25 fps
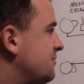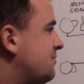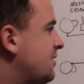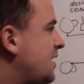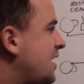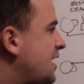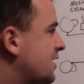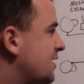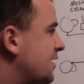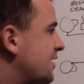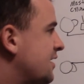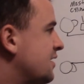
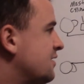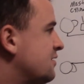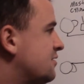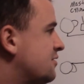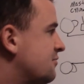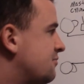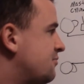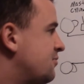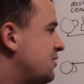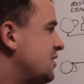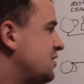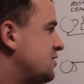back against
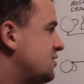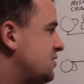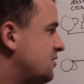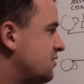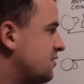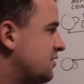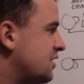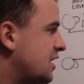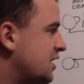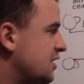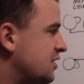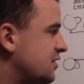the pressure
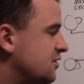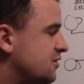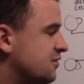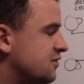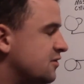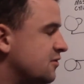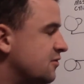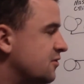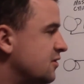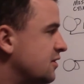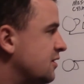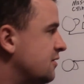that you're
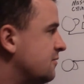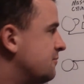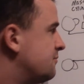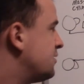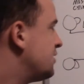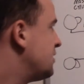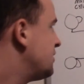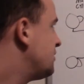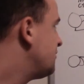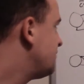doing it, but it